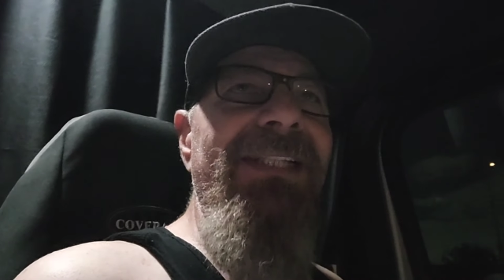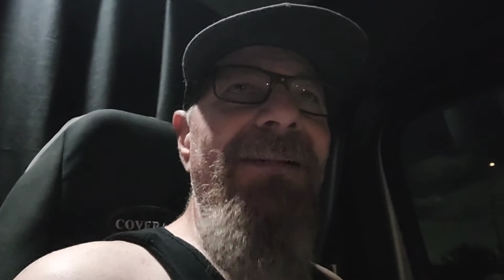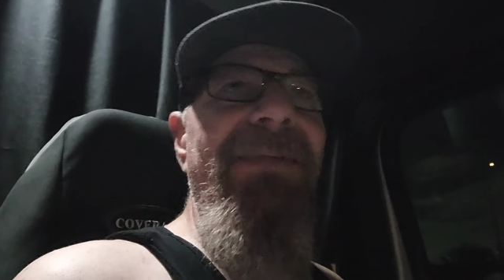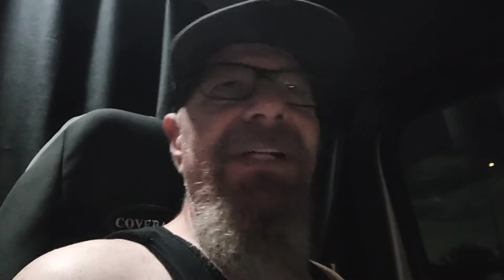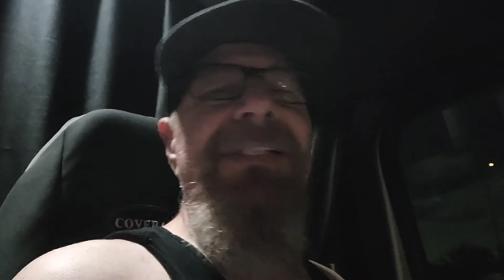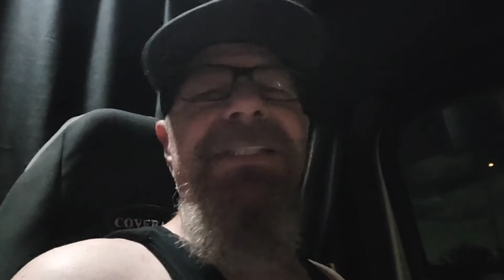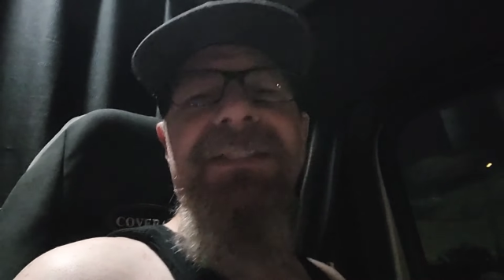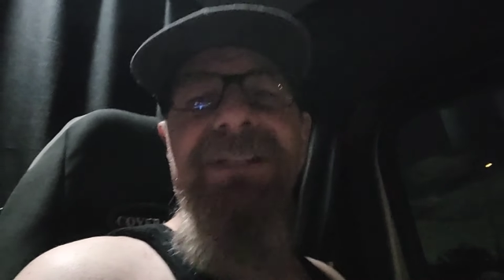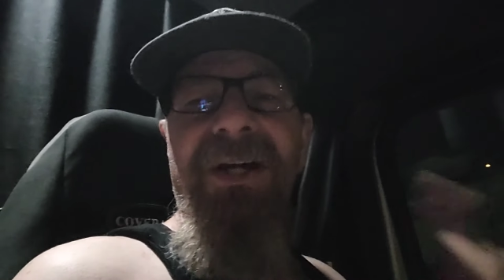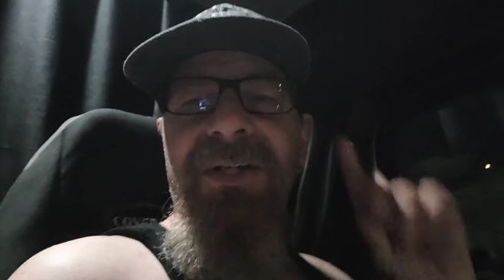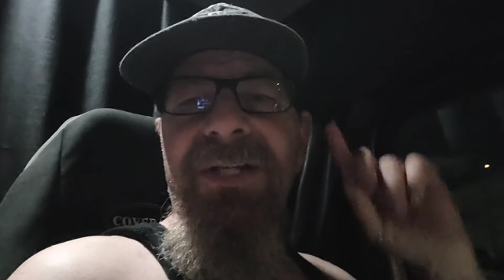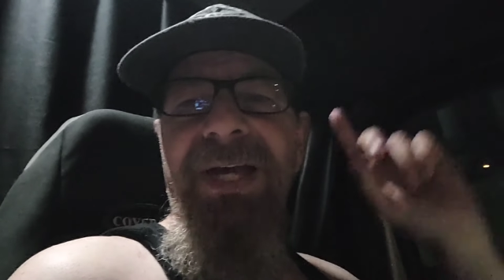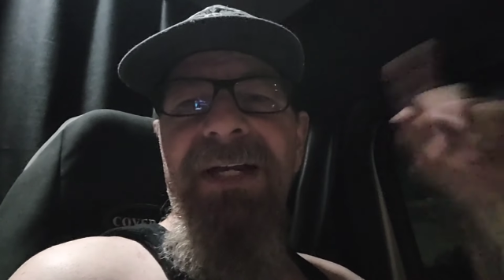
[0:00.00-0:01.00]
sitting there. She goes, oh,
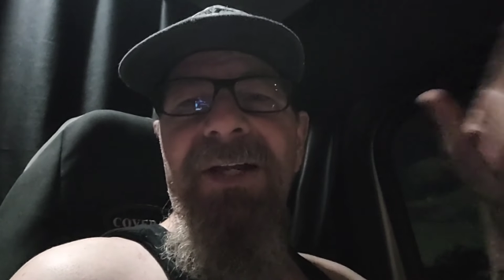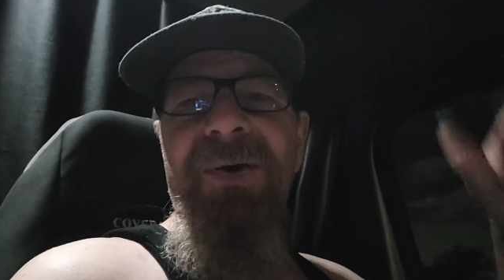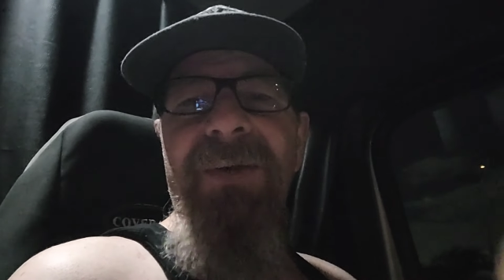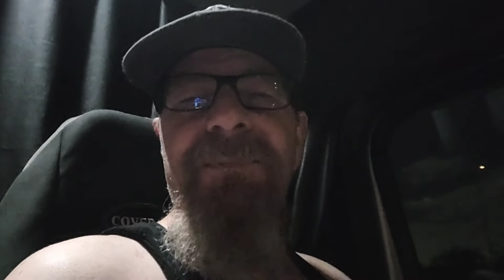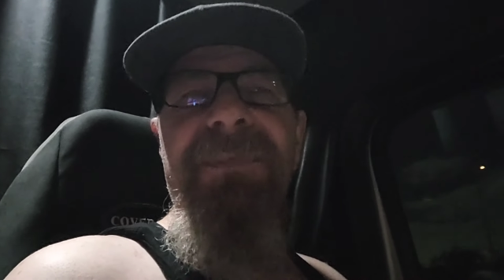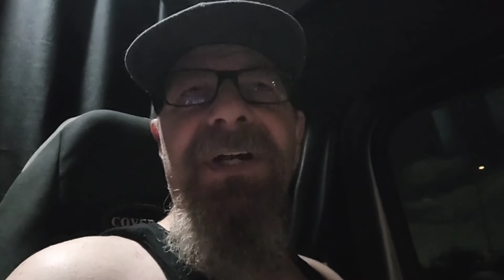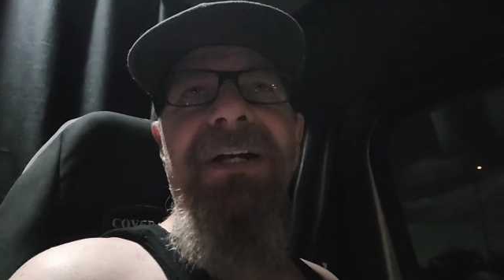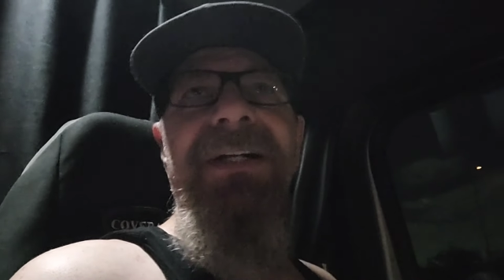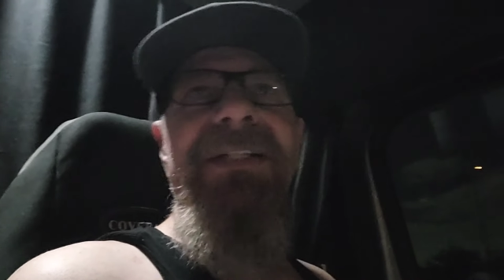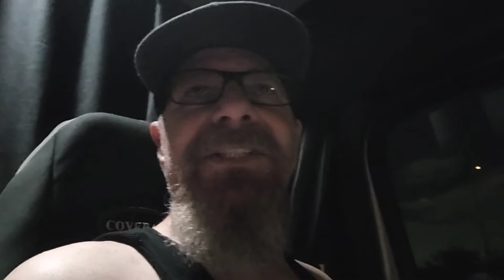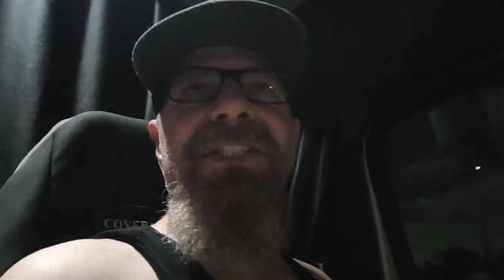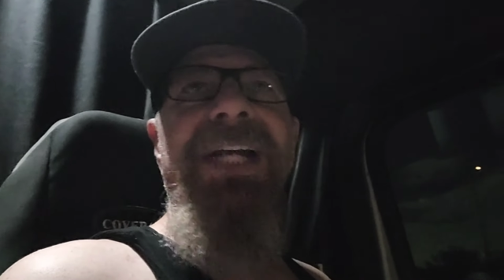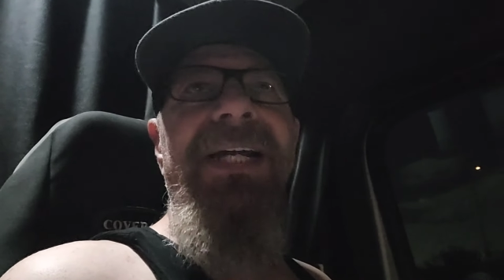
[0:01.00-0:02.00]
you got to go up there
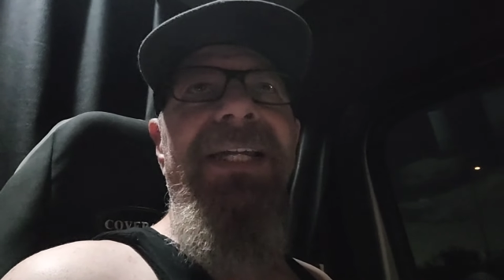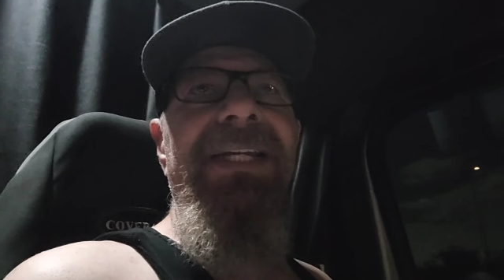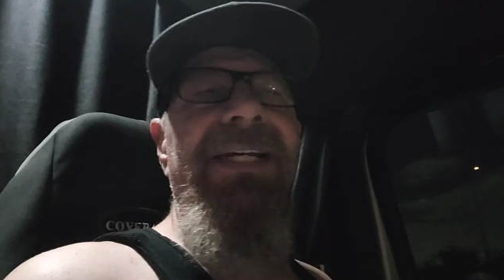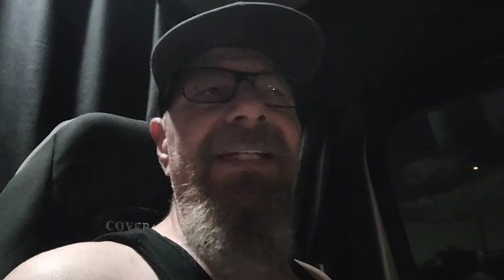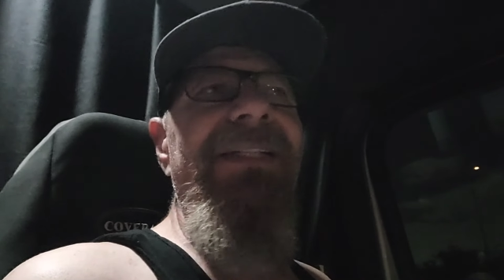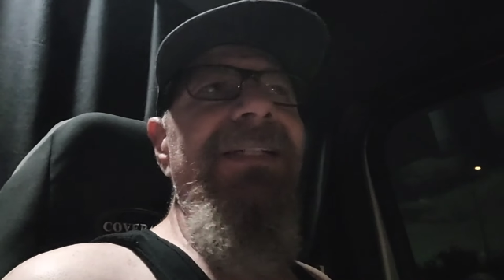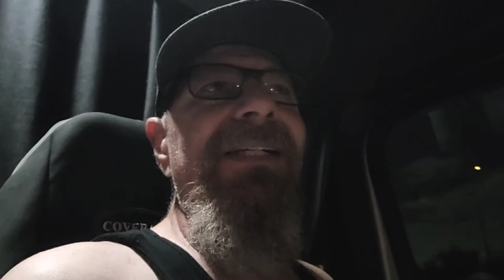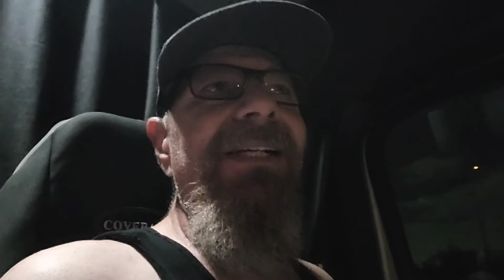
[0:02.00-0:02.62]
and check in.